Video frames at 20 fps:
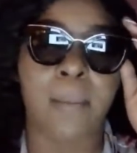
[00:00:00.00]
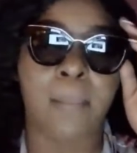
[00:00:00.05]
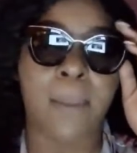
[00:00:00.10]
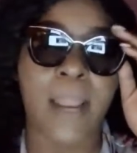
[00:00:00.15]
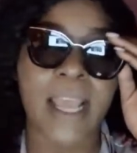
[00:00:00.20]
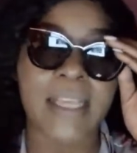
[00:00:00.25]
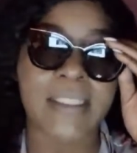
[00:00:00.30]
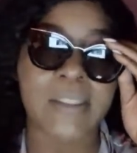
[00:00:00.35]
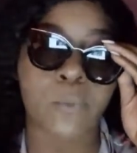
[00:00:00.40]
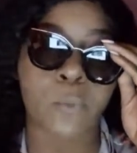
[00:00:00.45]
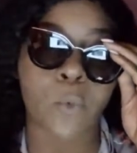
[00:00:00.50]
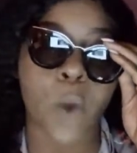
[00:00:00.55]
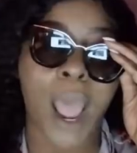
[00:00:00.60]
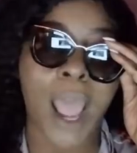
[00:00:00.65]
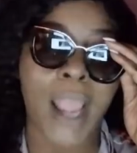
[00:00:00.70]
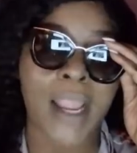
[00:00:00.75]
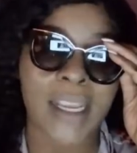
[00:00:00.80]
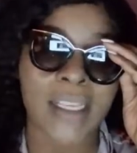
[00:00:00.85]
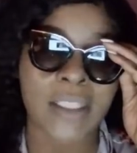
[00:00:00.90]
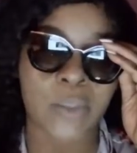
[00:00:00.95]
Bless
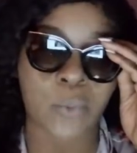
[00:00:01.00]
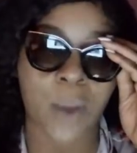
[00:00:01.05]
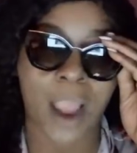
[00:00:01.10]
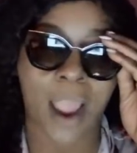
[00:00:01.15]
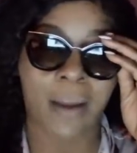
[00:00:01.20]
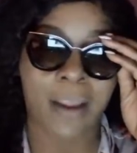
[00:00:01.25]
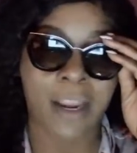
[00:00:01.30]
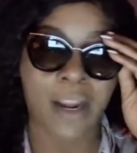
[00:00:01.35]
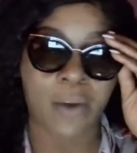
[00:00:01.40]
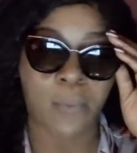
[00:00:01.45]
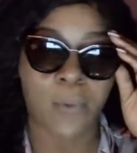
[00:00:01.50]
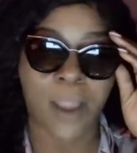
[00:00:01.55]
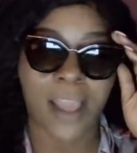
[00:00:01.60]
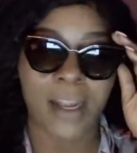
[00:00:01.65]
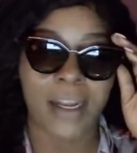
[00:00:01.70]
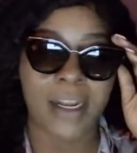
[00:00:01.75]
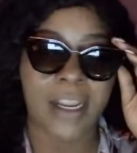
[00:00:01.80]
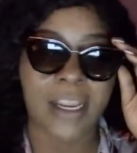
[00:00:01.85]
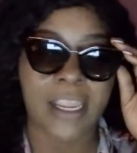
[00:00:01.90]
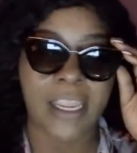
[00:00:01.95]
Watkins round here
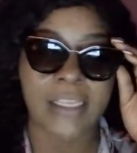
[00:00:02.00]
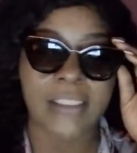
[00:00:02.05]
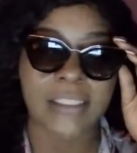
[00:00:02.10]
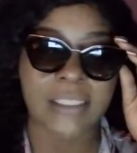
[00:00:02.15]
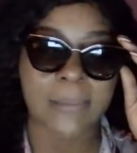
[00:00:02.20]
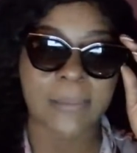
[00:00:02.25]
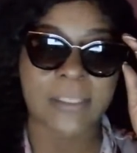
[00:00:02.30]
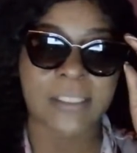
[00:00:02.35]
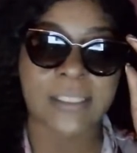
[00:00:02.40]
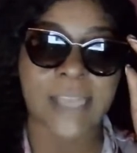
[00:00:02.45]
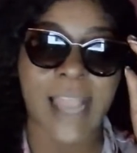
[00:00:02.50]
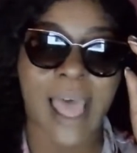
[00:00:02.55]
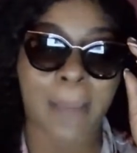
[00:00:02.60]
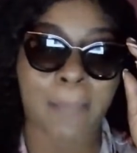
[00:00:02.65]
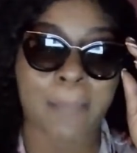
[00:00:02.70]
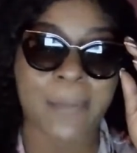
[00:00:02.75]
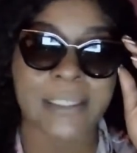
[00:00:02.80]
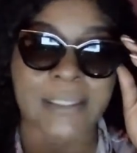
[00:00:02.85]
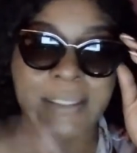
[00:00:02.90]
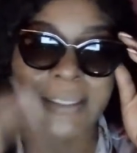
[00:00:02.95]
ready to get some
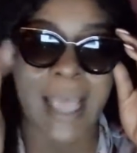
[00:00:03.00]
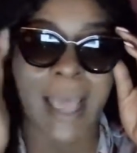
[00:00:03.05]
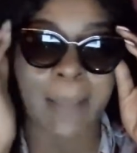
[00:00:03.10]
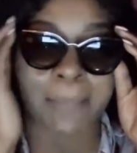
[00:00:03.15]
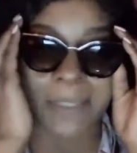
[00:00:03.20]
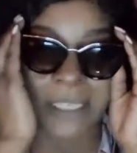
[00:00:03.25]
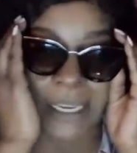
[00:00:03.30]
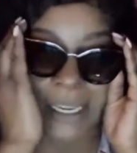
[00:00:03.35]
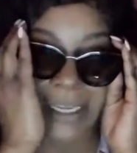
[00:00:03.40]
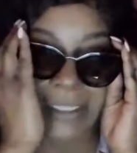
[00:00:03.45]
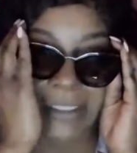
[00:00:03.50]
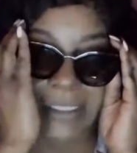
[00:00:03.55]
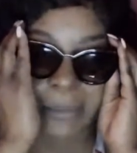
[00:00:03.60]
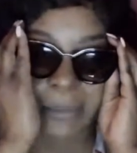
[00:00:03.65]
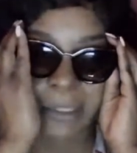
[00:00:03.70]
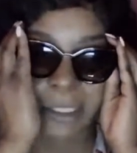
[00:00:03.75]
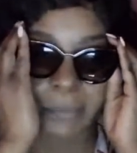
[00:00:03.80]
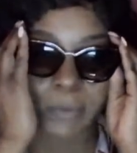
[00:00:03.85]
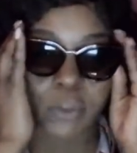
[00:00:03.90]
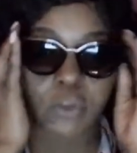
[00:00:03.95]
sloppy tops to get
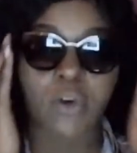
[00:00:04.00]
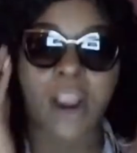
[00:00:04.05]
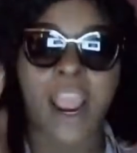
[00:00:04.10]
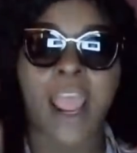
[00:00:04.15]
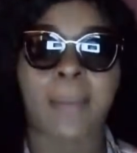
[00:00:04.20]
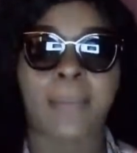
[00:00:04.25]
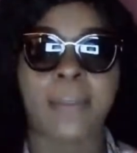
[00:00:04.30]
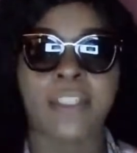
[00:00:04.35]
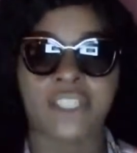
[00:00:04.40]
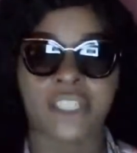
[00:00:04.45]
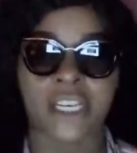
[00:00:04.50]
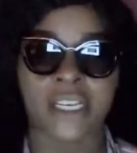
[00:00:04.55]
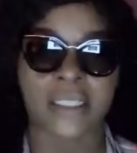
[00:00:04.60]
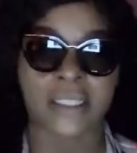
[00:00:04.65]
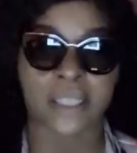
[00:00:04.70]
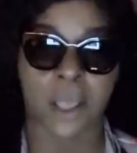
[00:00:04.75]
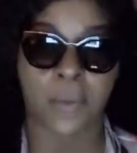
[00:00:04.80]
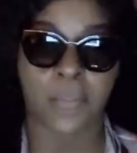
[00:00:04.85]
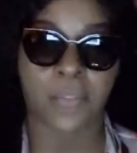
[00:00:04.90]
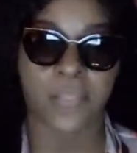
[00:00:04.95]
some subscribers. She's
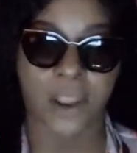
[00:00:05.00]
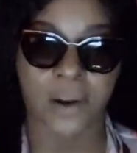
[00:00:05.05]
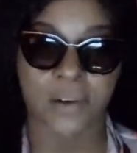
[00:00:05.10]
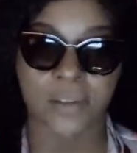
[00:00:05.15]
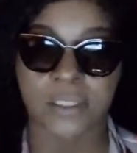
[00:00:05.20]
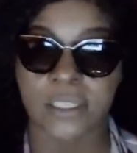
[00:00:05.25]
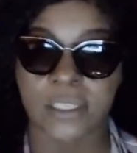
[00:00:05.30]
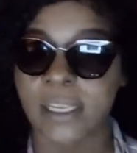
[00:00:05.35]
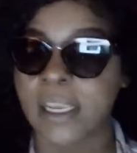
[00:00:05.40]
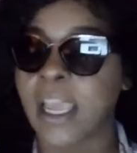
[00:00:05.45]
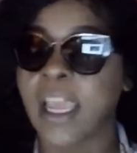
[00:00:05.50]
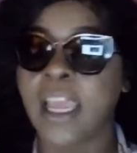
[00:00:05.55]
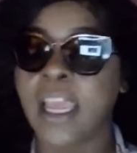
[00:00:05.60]
so thirsty.